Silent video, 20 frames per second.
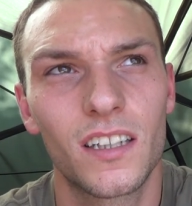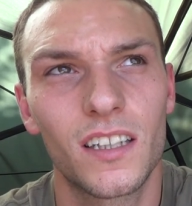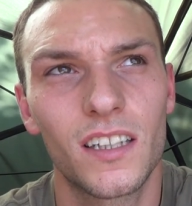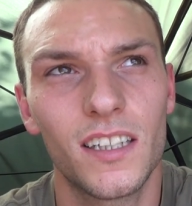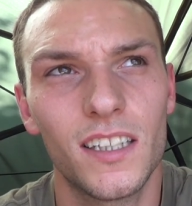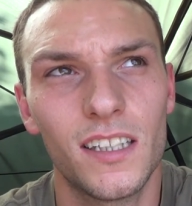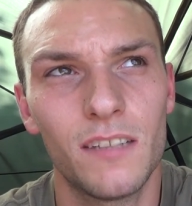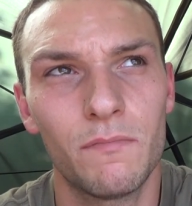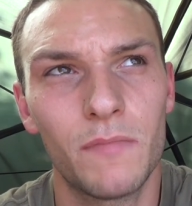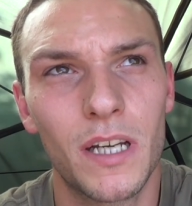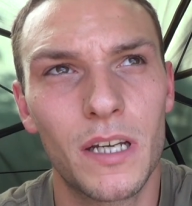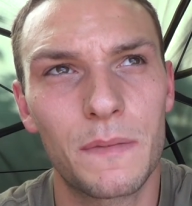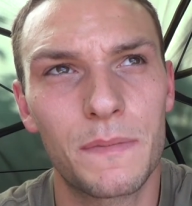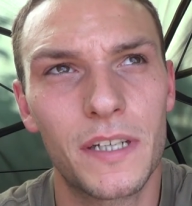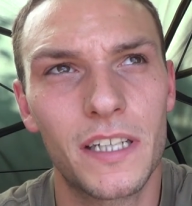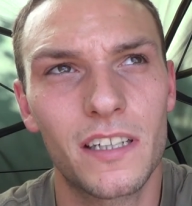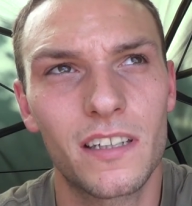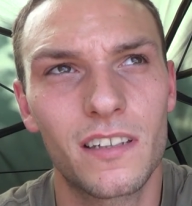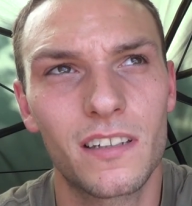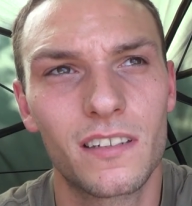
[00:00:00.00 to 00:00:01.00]
and then
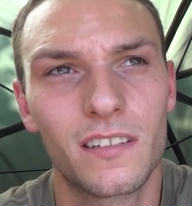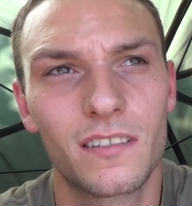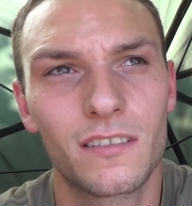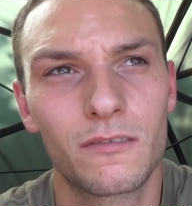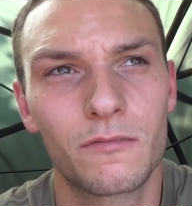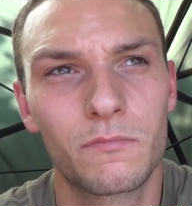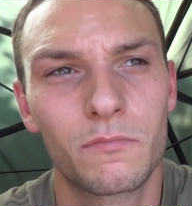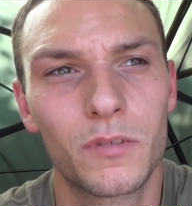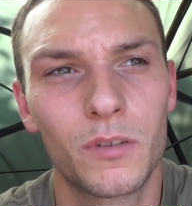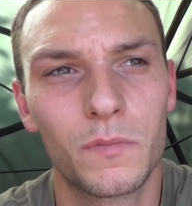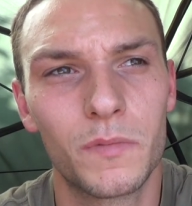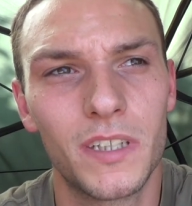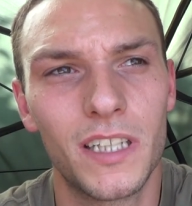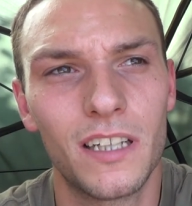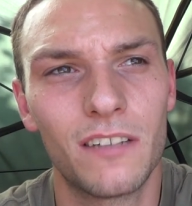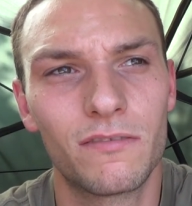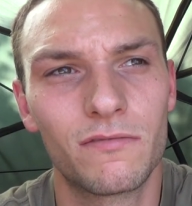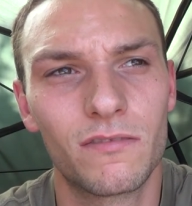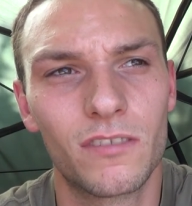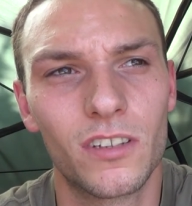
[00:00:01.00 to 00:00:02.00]
maybe put my
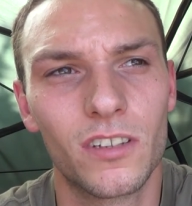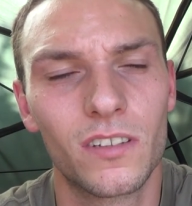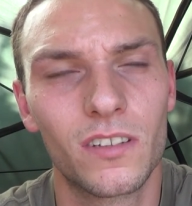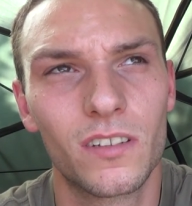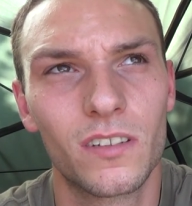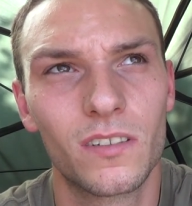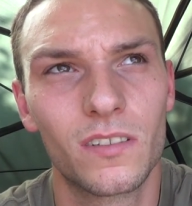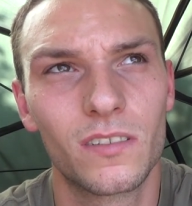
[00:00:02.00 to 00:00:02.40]
left rod